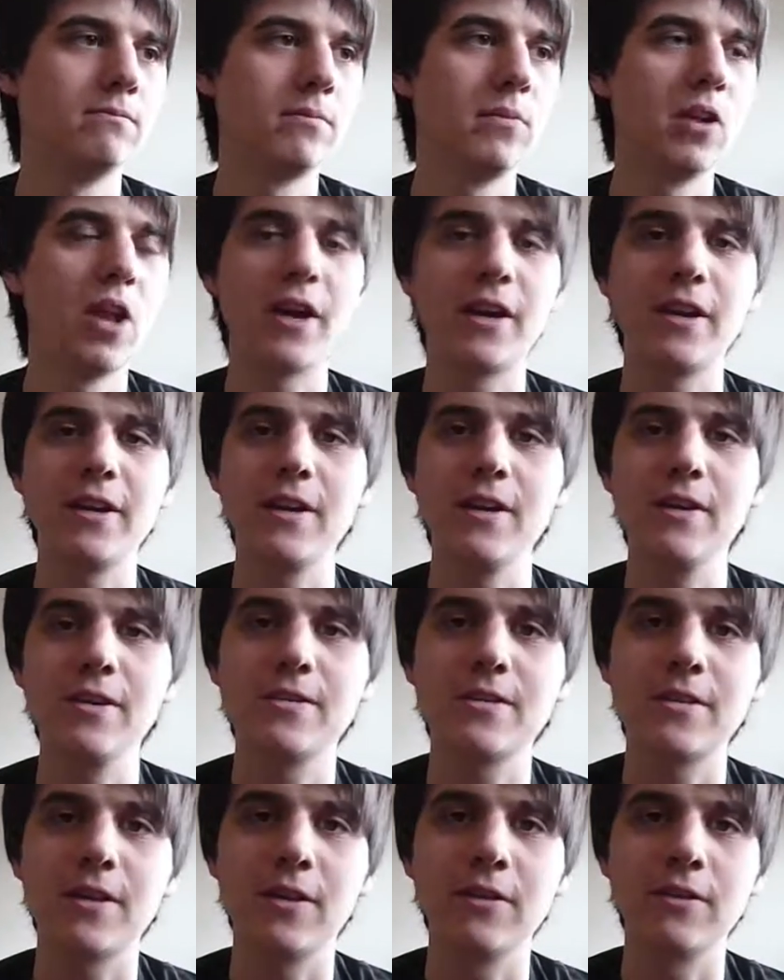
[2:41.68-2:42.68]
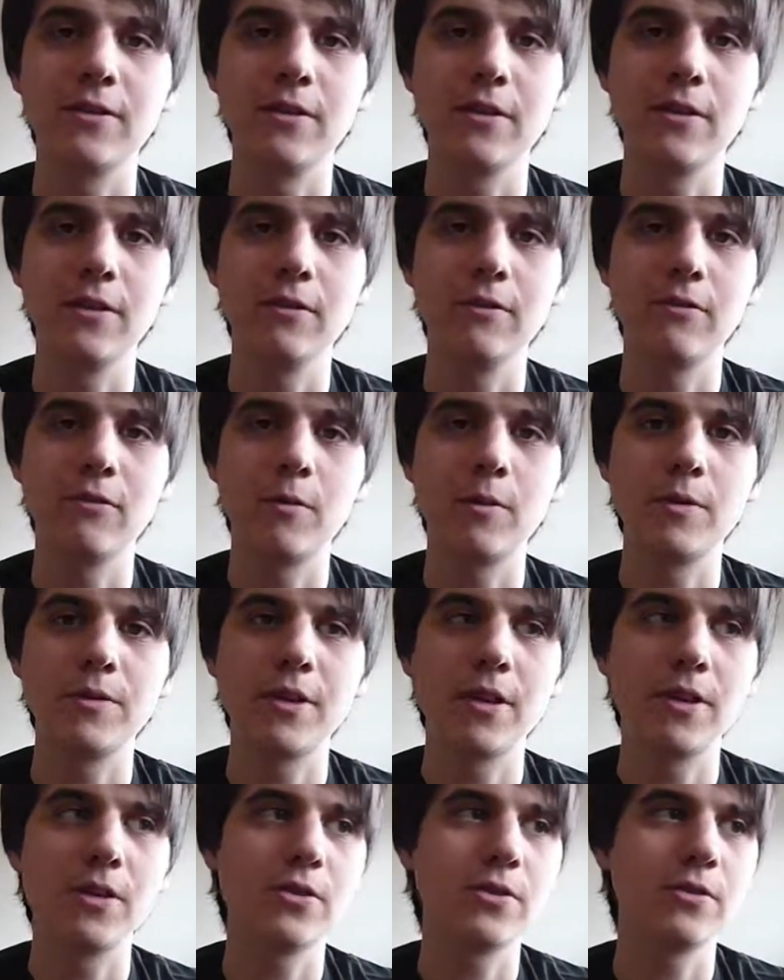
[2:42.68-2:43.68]
lager yeast and
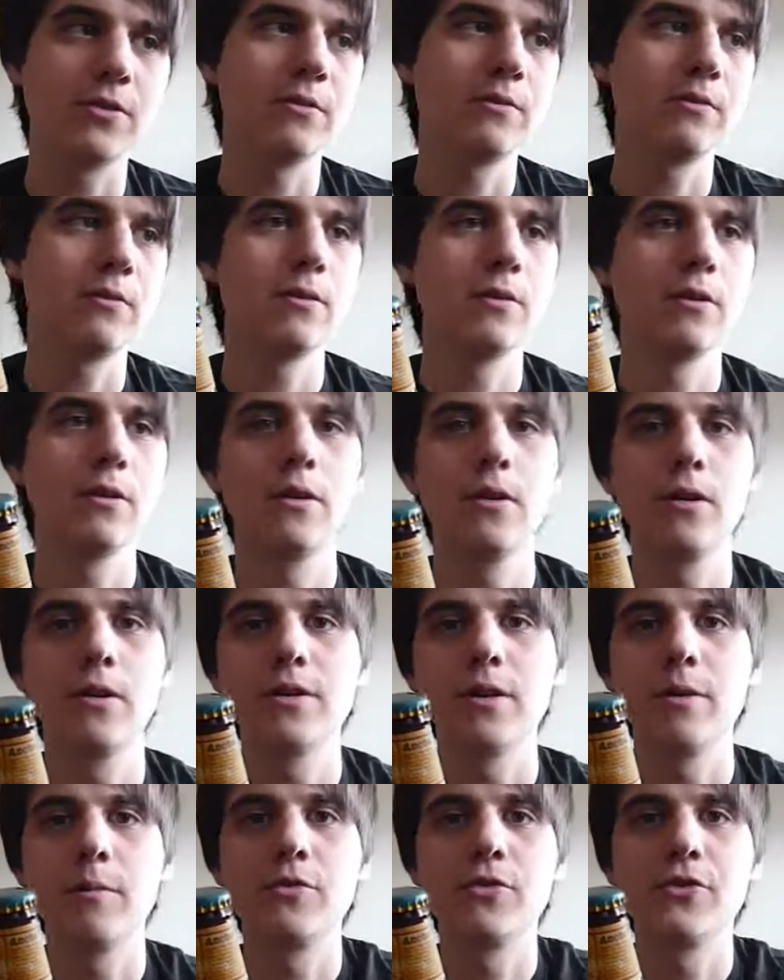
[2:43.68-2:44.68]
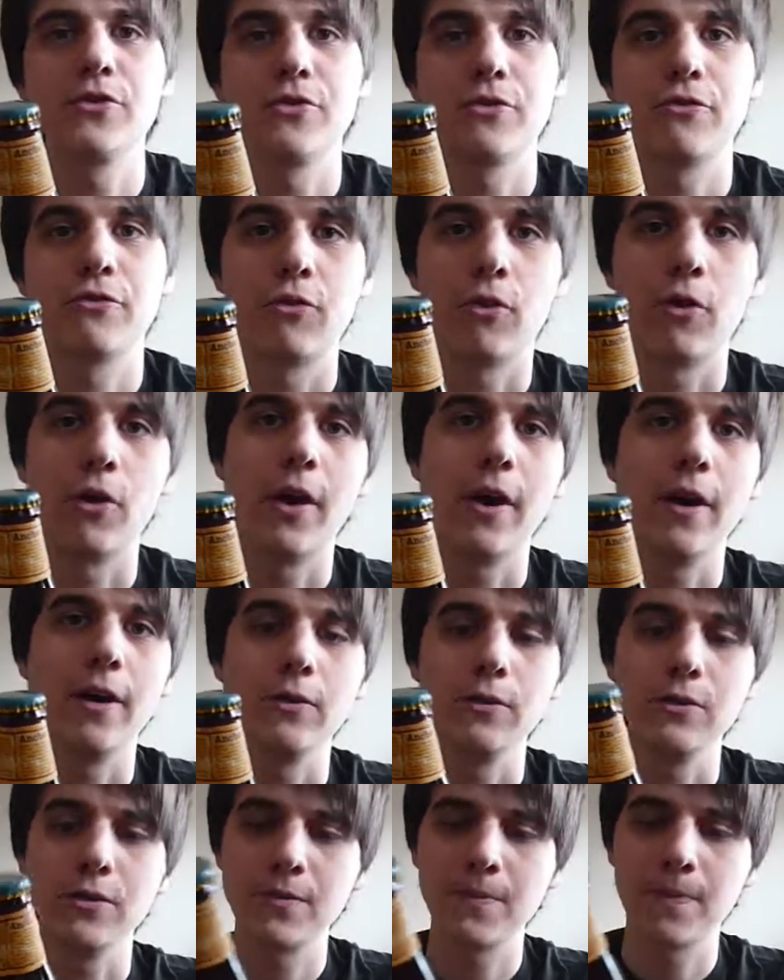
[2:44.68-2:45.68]
fermentation temperatures for
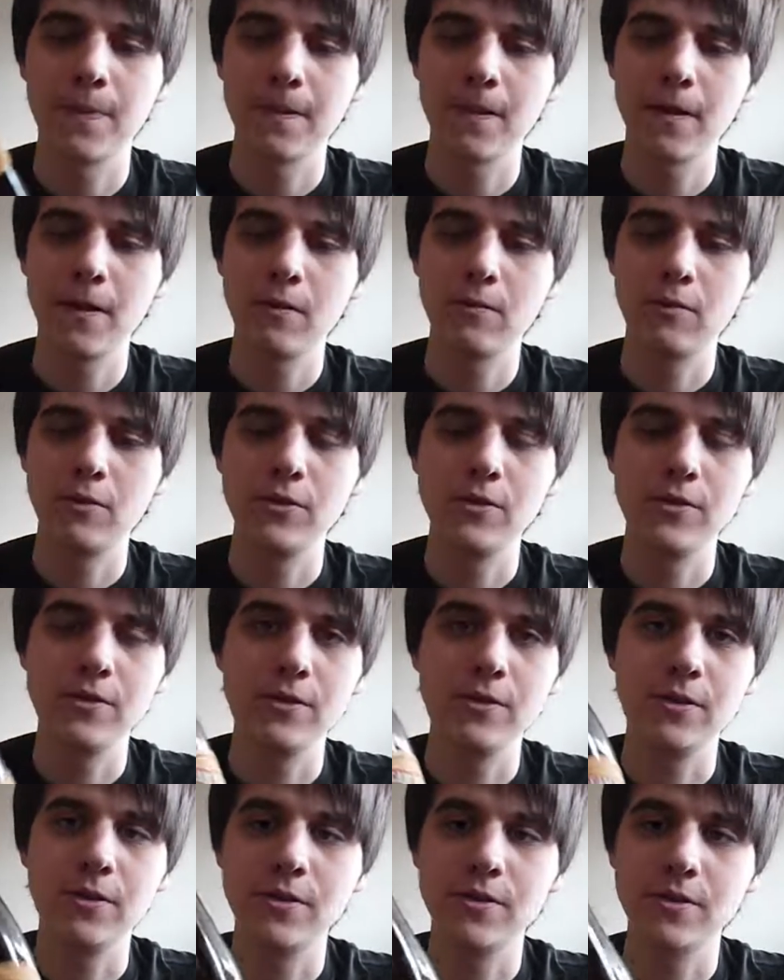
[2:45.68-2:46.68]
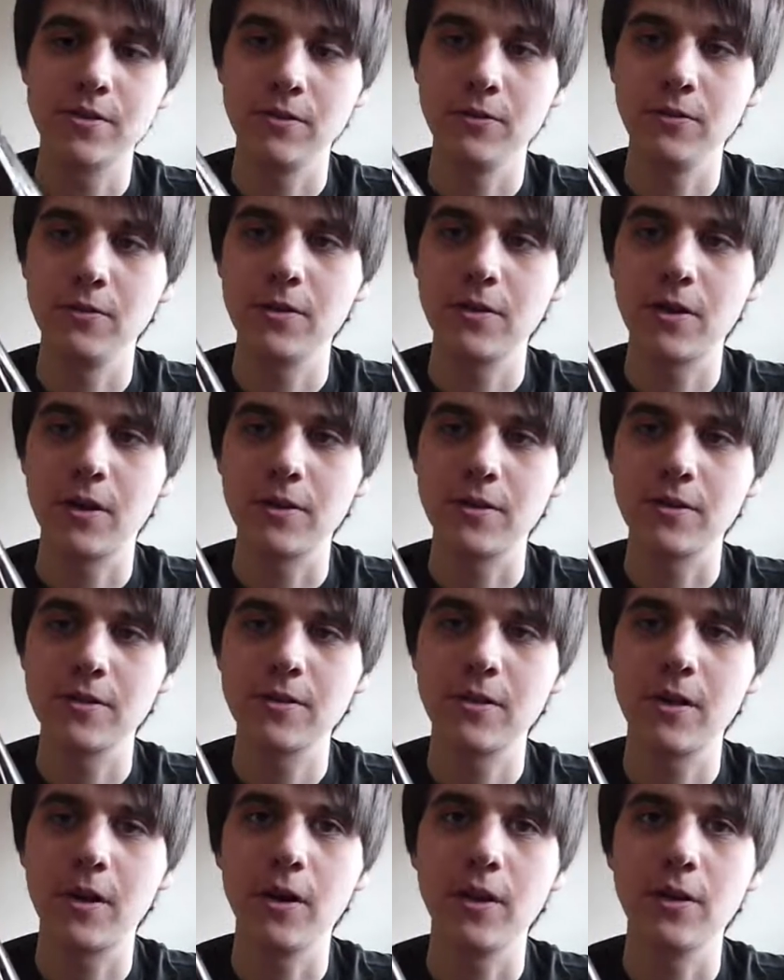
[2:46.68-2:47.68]
ales, producing this unique kind of
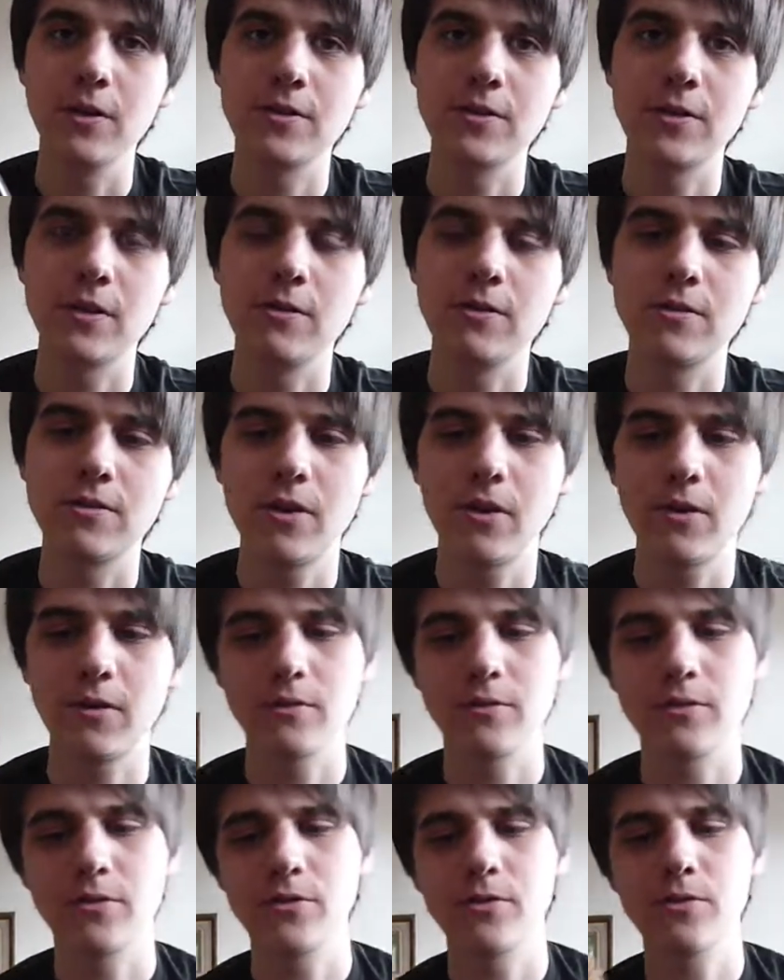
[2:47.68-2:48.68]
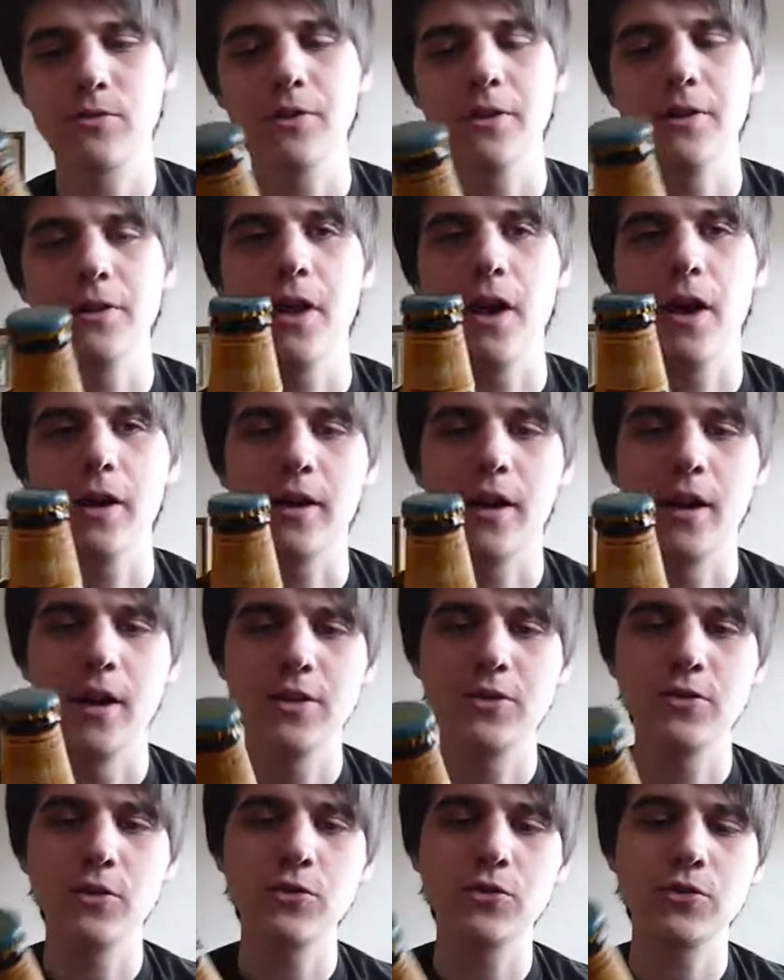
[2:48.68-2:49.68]
style. So it's not truly lager.
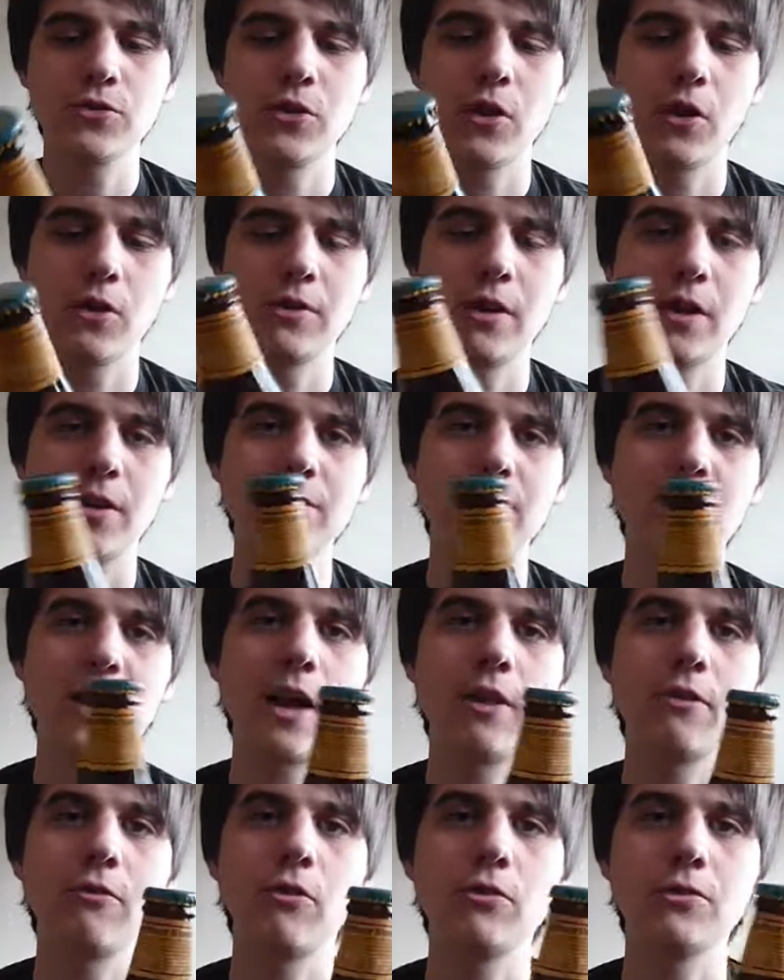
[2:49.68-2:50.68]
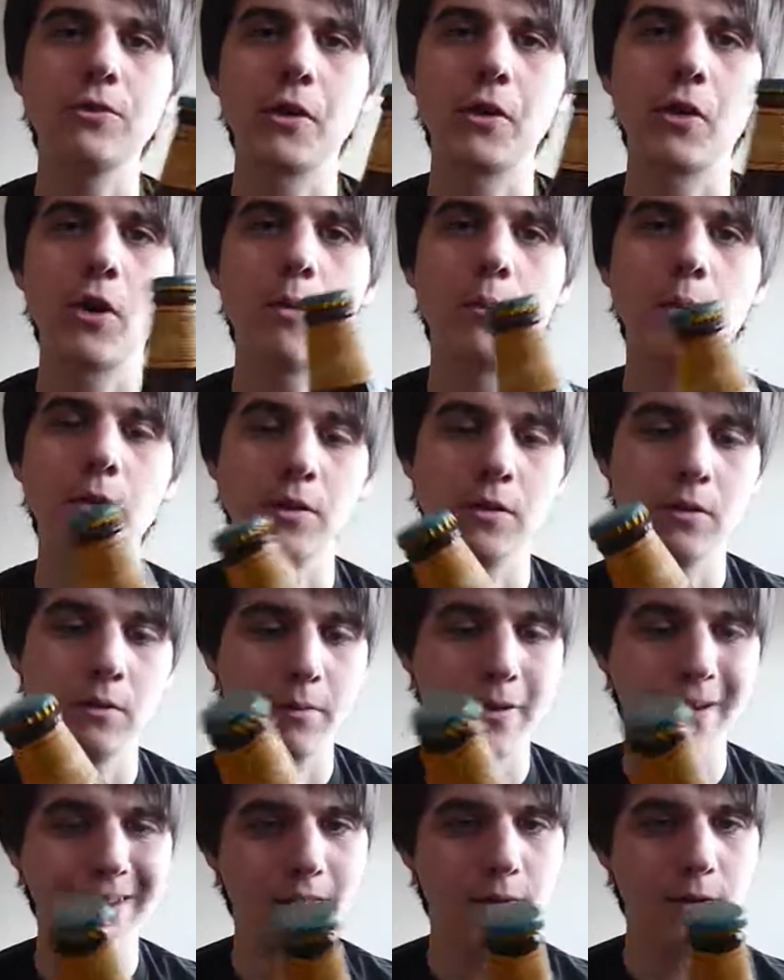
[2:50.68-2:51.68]
It's also known as California Common
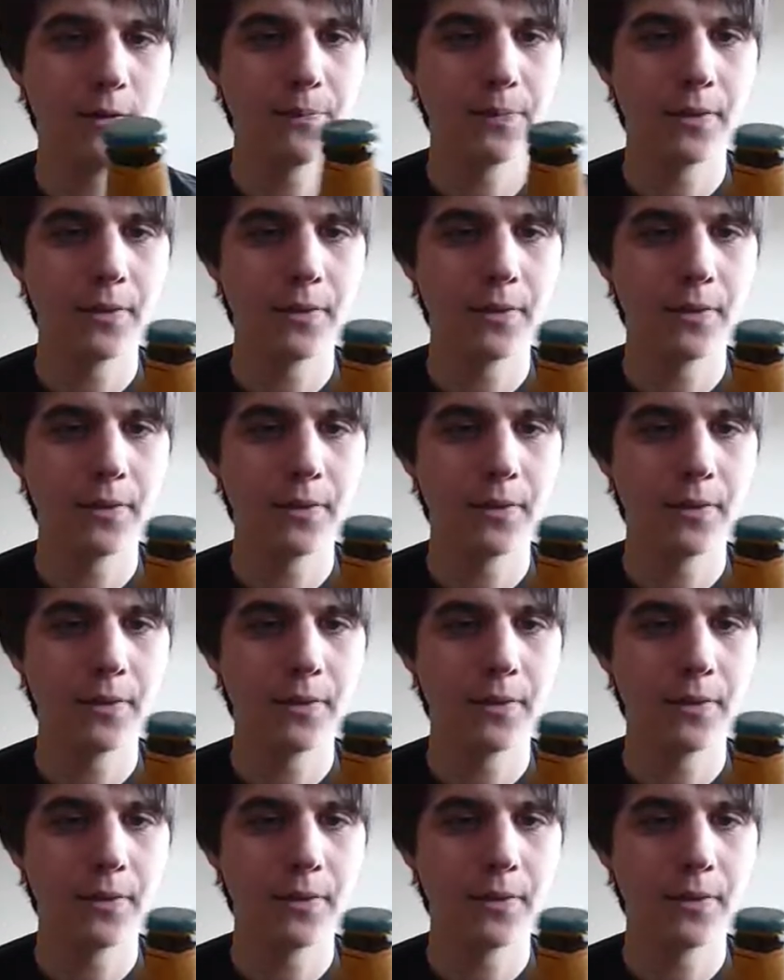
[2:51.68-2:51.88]
Beer.